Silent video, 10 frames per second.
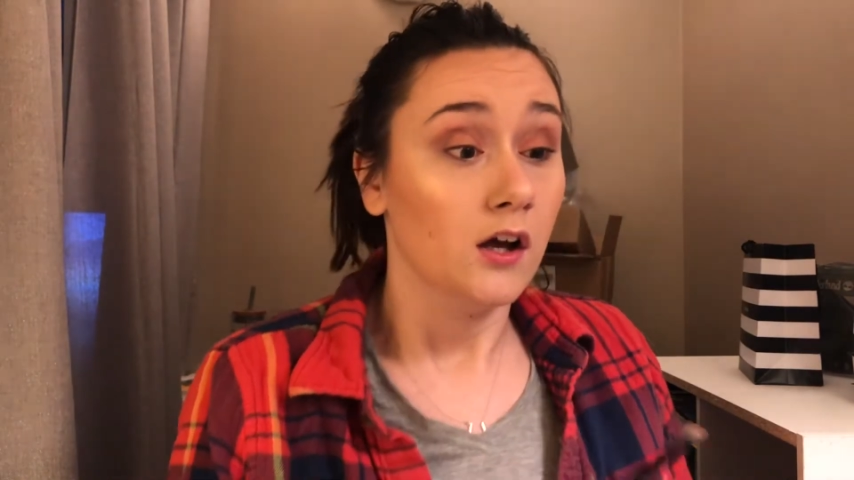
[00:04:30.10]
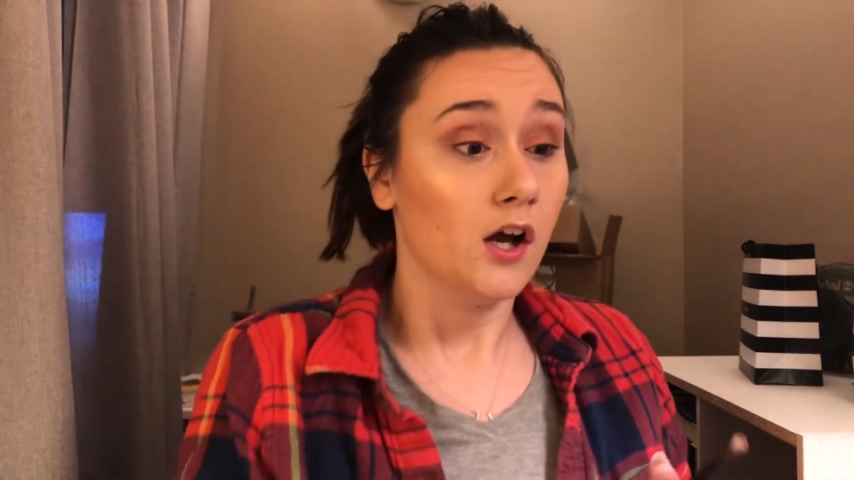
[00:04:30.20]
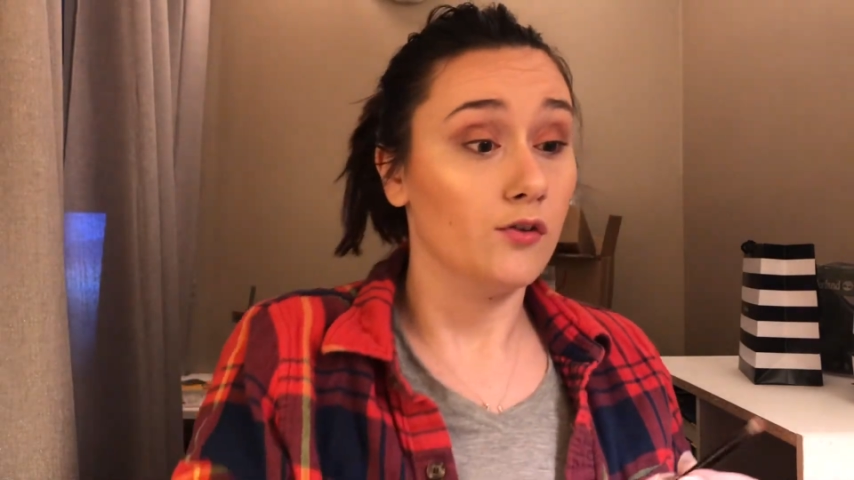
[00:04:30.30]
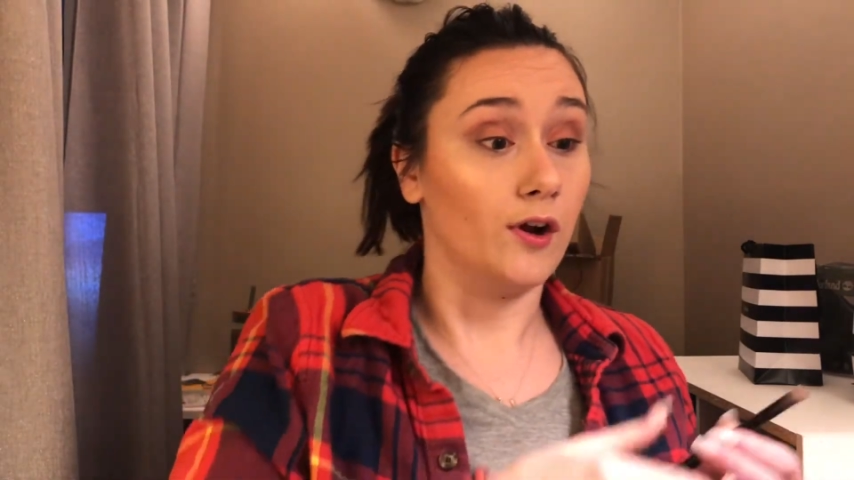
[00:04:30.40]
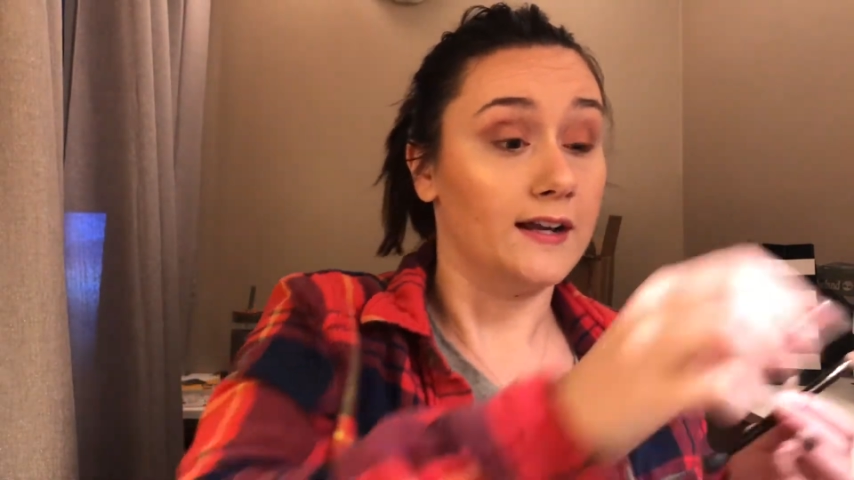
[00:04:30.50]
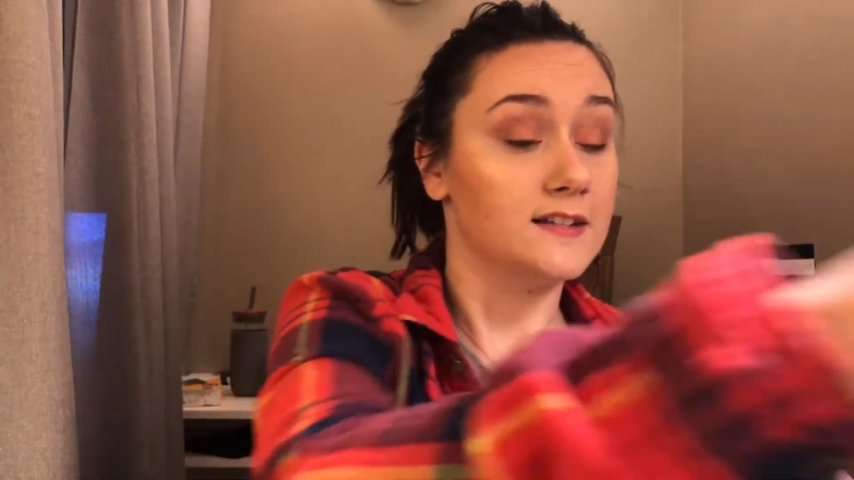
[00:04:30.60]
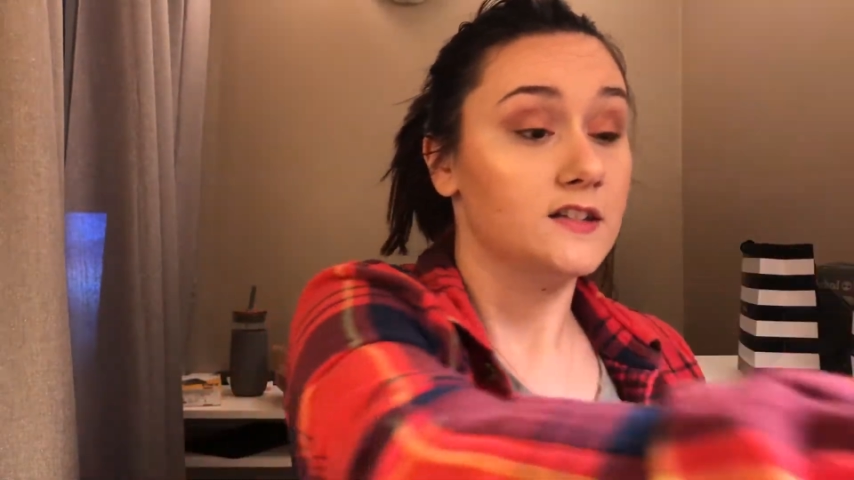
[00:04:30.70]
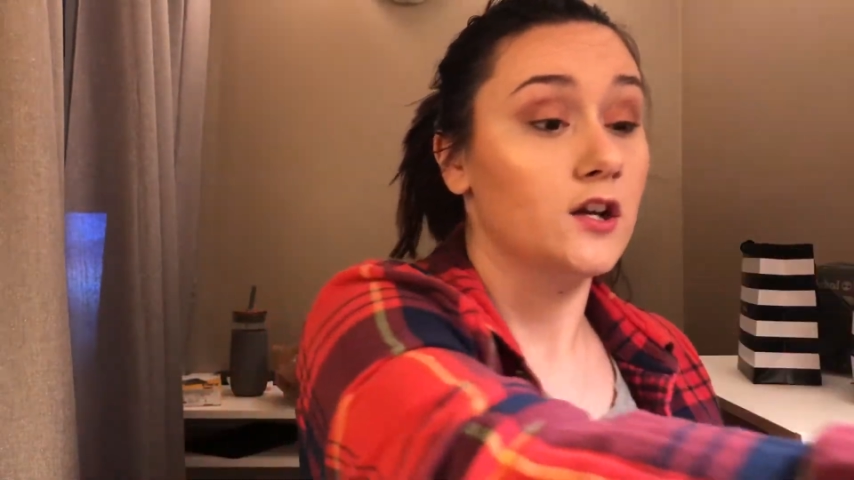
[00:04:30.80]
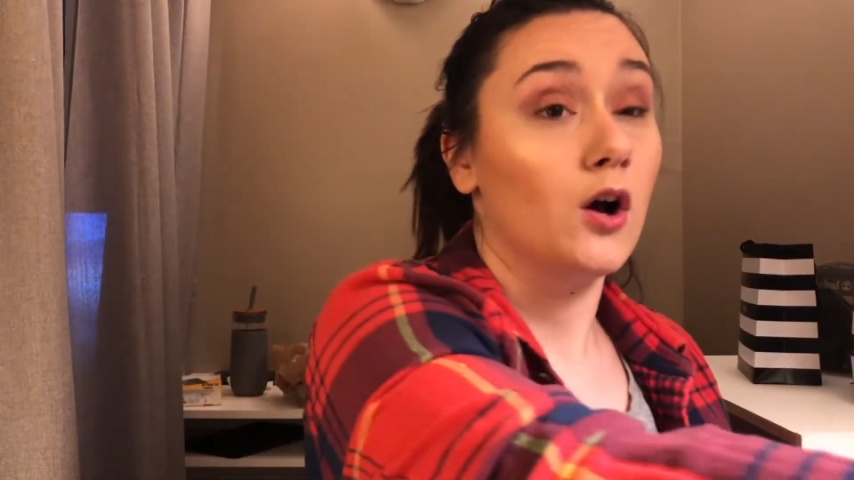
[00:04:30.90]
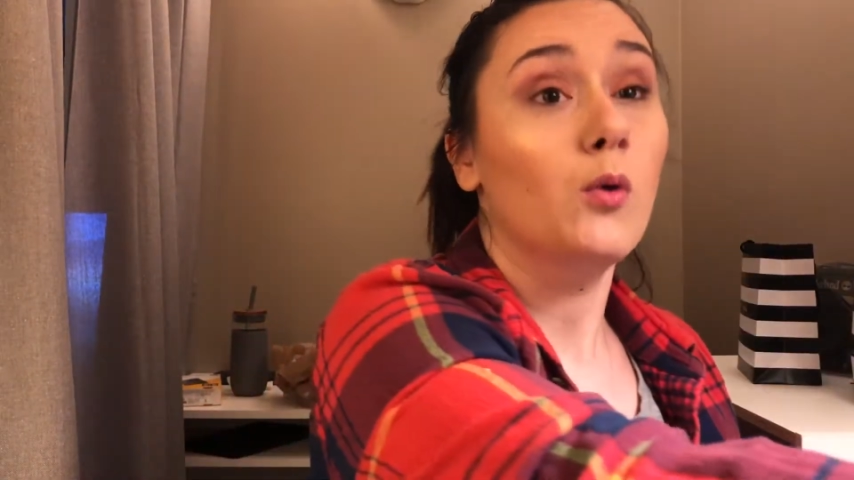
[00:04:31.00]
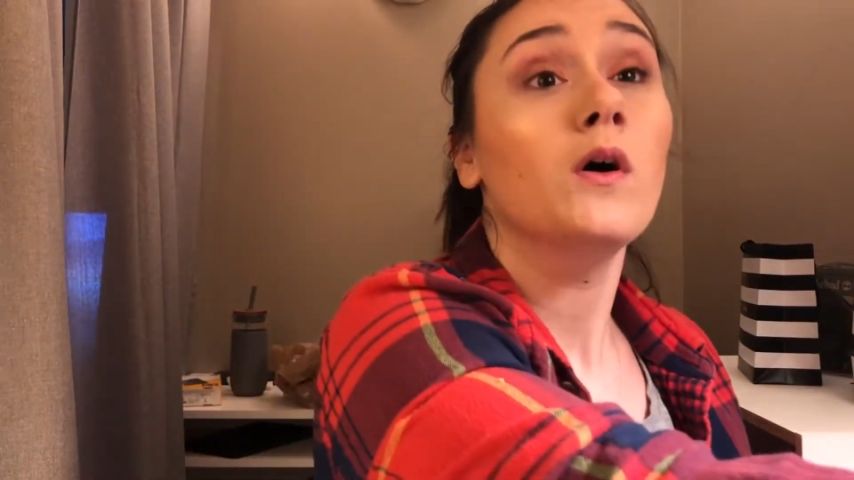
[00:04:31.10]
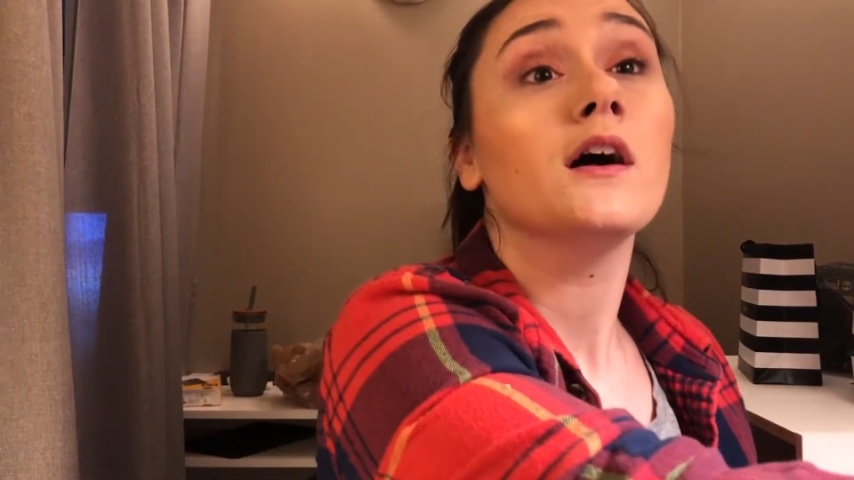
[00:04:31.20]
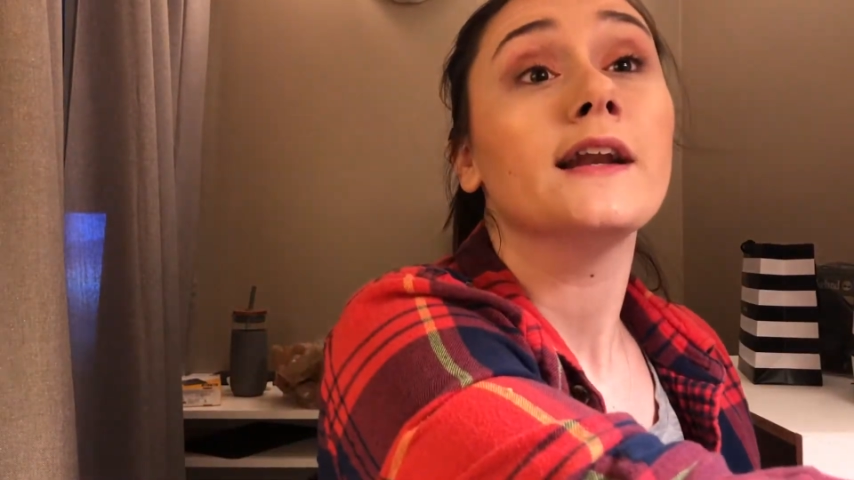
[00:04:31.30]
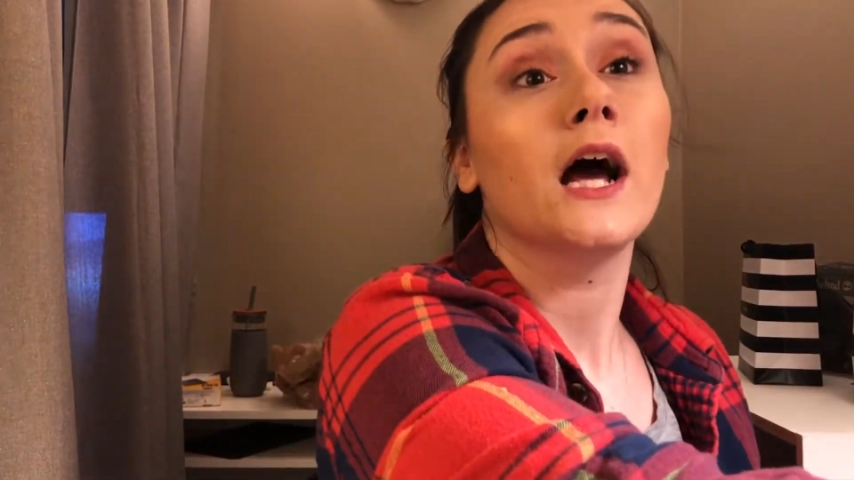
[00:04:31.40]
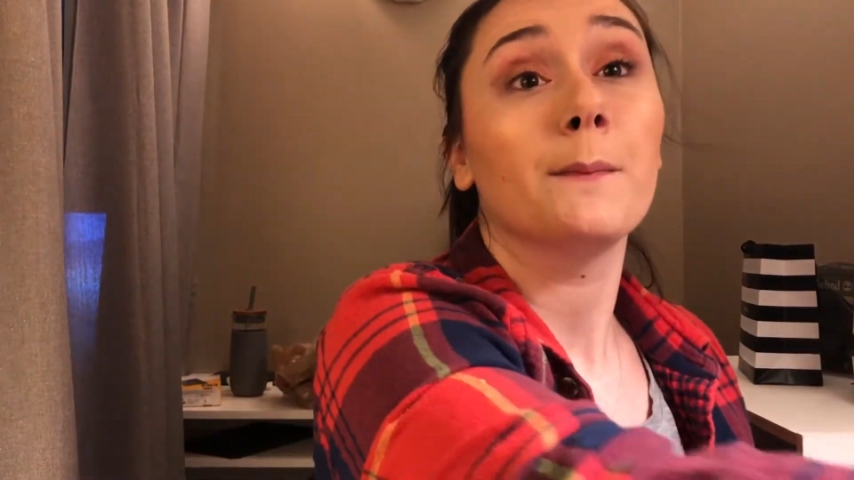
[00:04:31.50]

Alright, so now